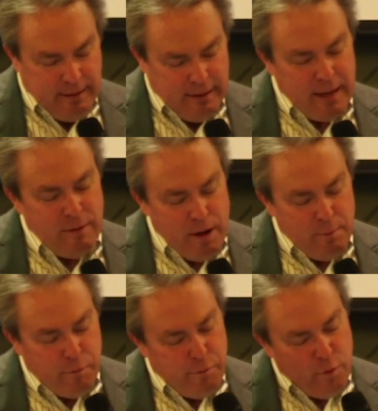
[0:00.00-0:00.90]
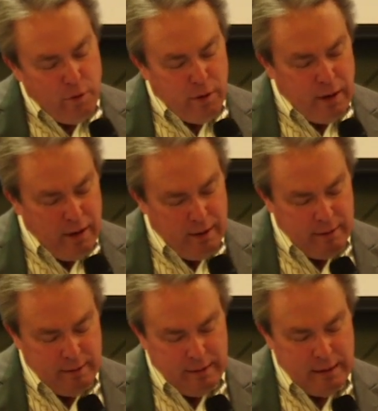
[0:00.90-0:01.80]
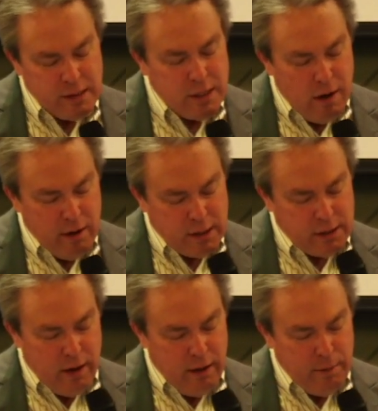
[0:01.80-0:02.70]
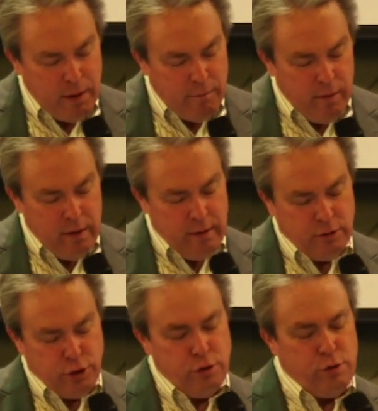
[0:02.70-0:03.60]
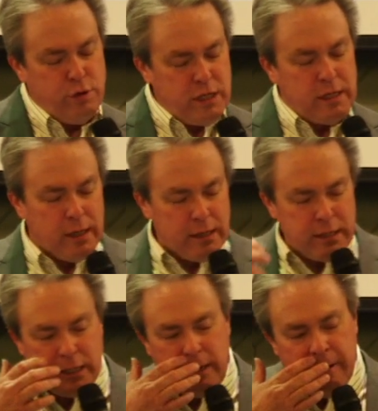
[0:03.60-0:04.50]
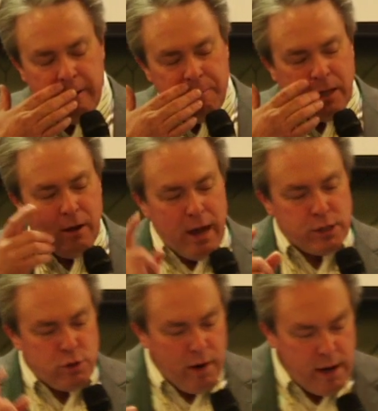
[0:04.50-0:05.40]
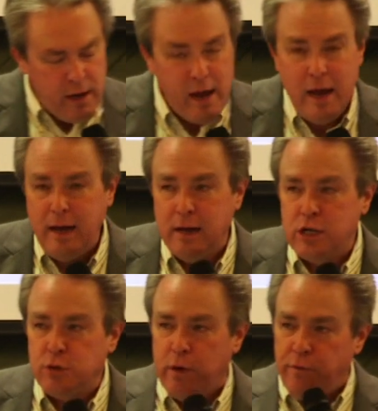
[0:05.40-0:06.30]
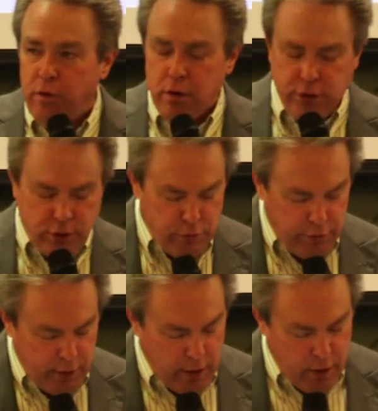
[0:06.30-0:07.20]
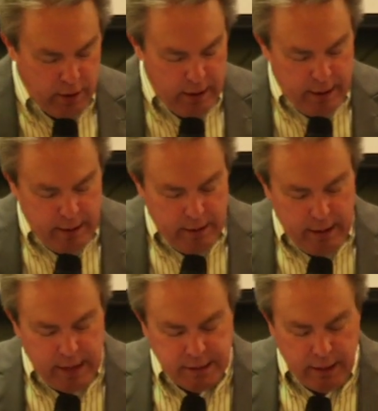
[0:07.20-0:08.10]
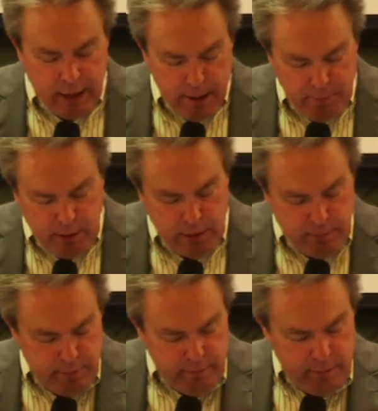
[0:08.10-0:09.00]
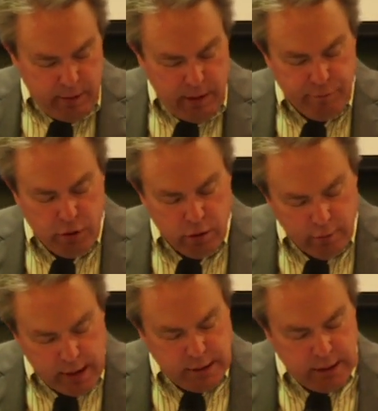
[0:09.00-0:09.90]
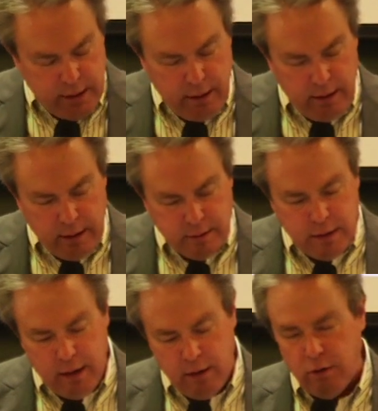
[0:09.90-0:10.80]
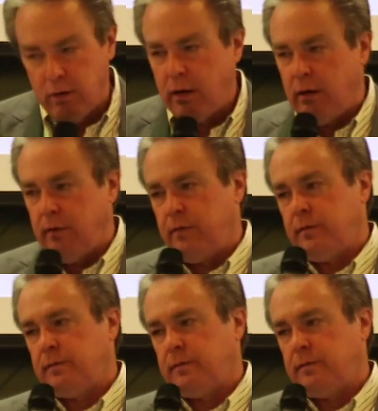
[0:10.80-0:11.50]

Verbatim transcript: Then, number four, in Song of Solomon 2 6, God's right hand is referred to there as an emblem of caressing and tender love.